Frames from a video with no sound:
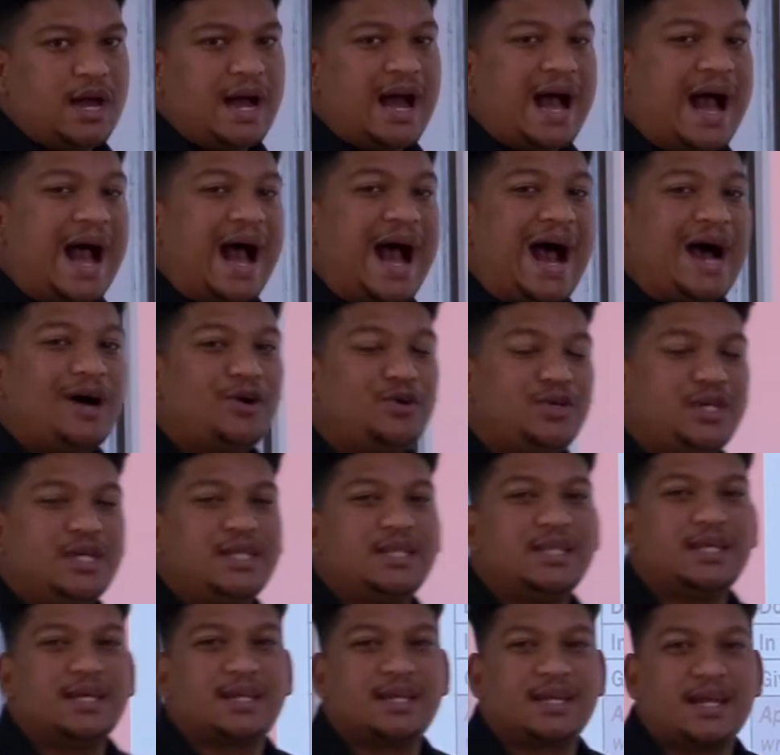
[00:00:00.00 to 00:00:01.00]
How did
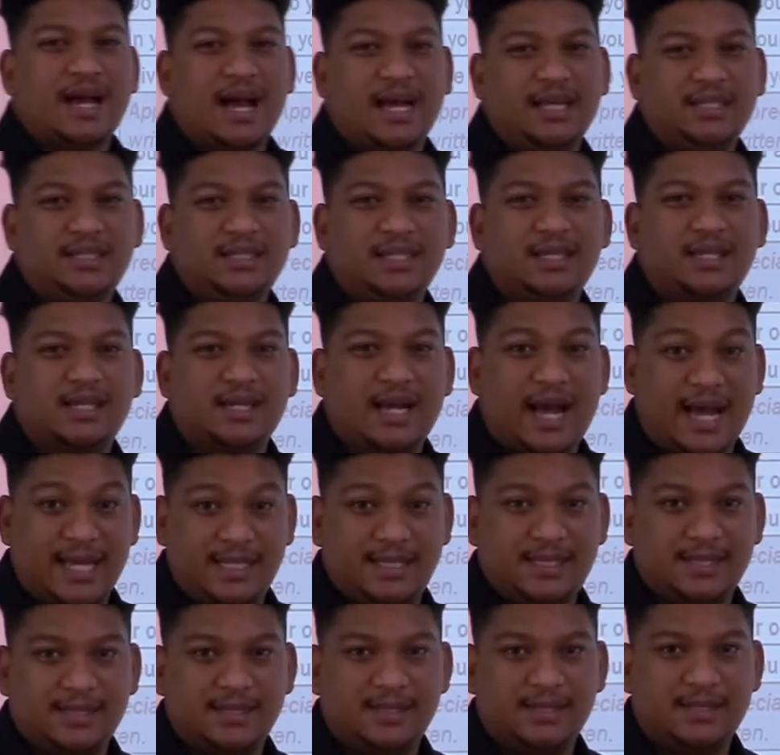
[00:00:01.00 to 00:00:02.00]
the writer
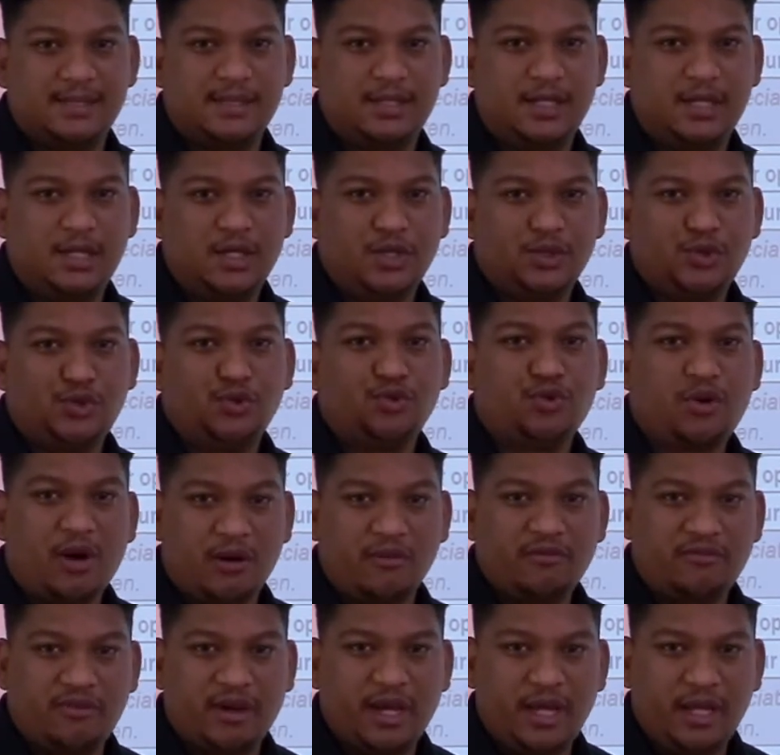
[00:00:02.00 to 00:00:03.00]
write to
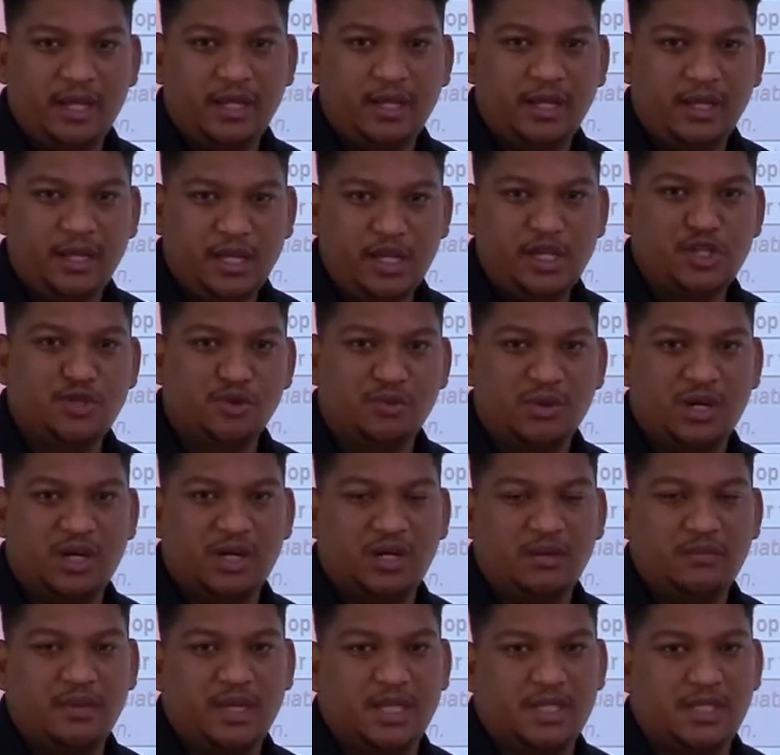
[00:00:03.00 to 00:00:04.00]
convey his or
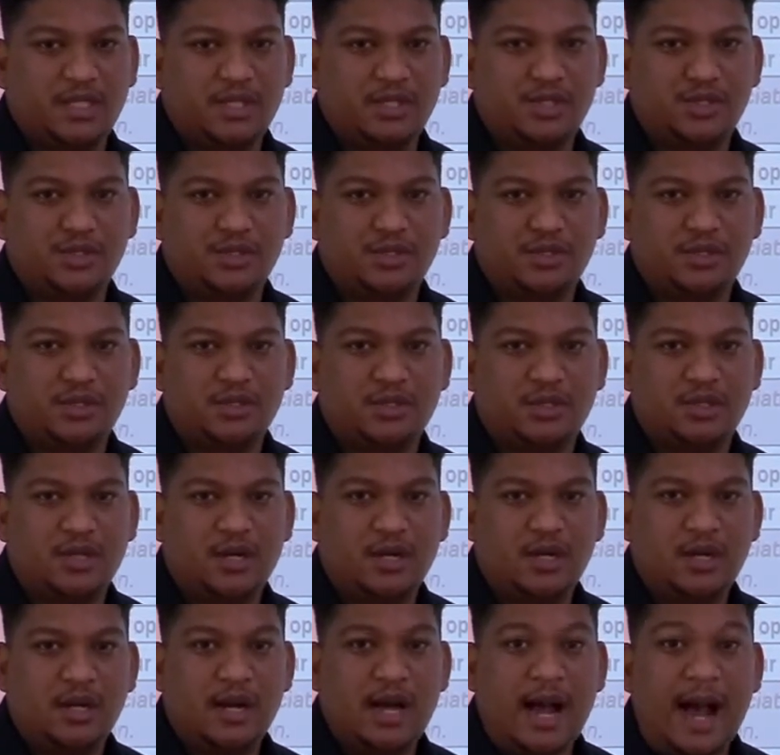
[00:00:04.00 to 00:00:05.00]
her message?
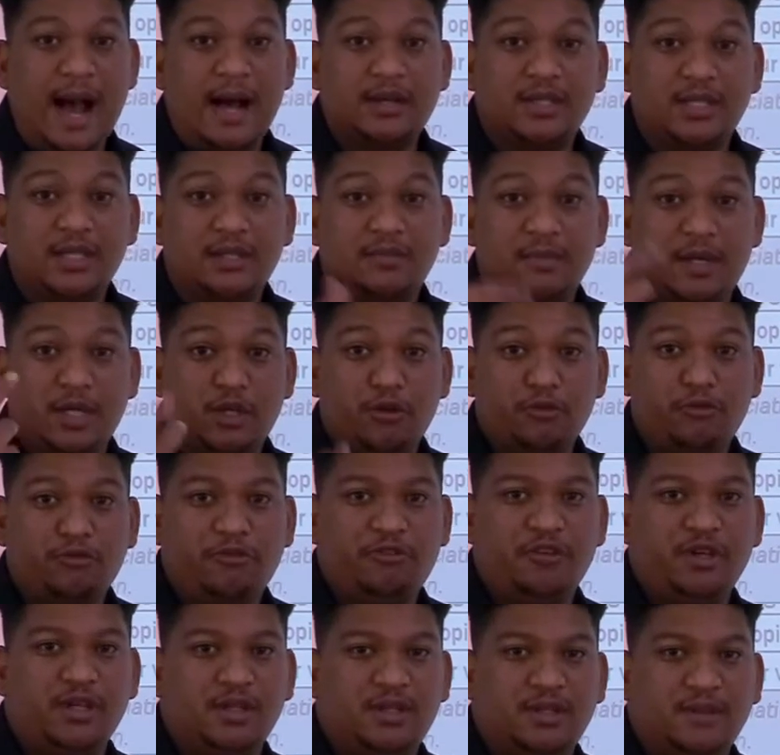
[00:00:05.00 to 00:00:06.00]
How did it make you
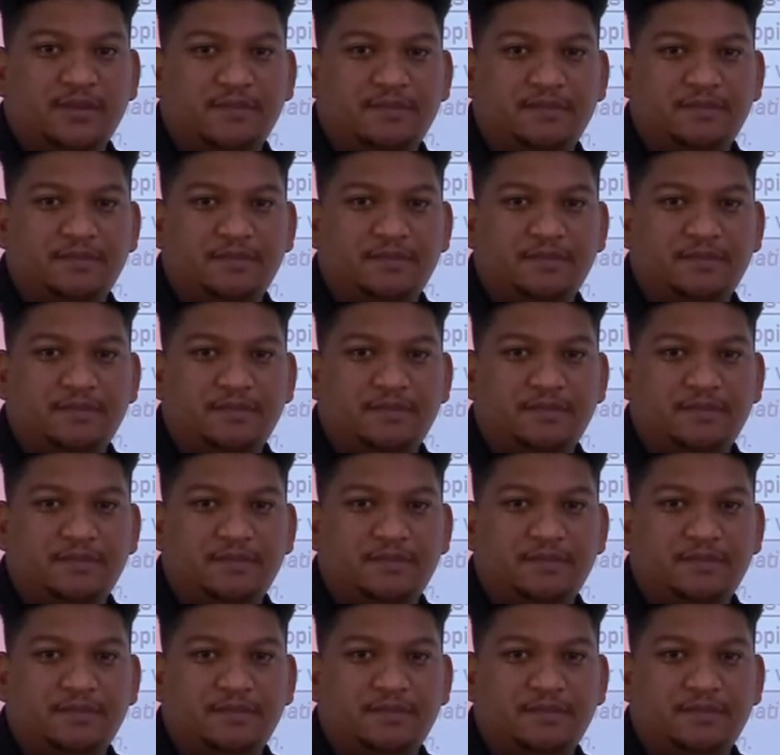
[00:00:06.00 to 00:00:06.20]
feel?